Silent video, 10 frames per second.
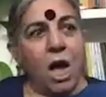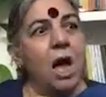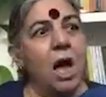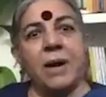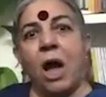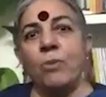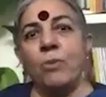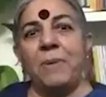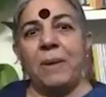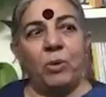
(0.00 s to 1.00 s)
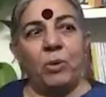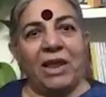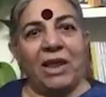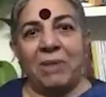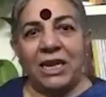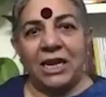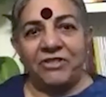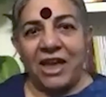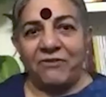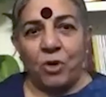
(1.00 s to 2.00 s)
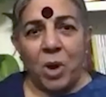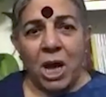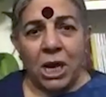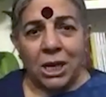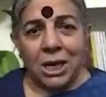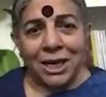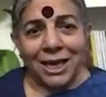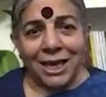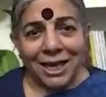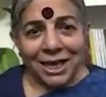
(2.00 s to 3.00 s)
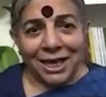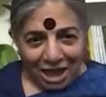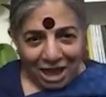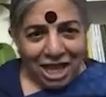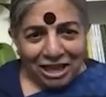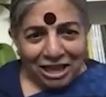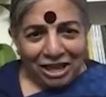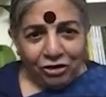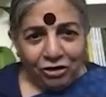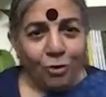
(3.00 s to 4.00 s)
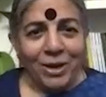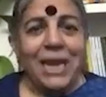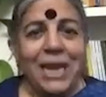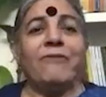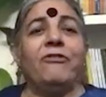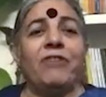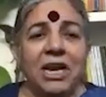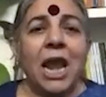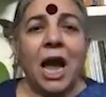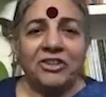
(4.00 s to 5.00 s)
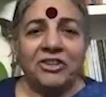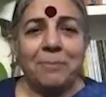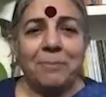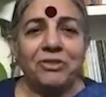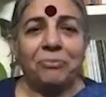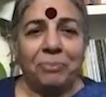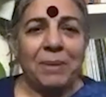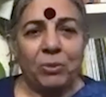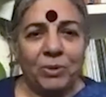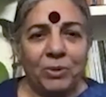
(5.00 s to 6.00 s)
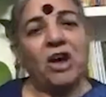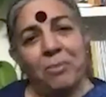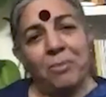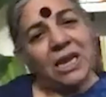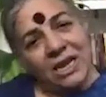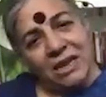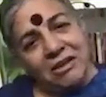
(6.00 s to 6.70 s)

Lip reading: how many people will have money if they have no work? Yeah. So we'll have very large numbers of people without money.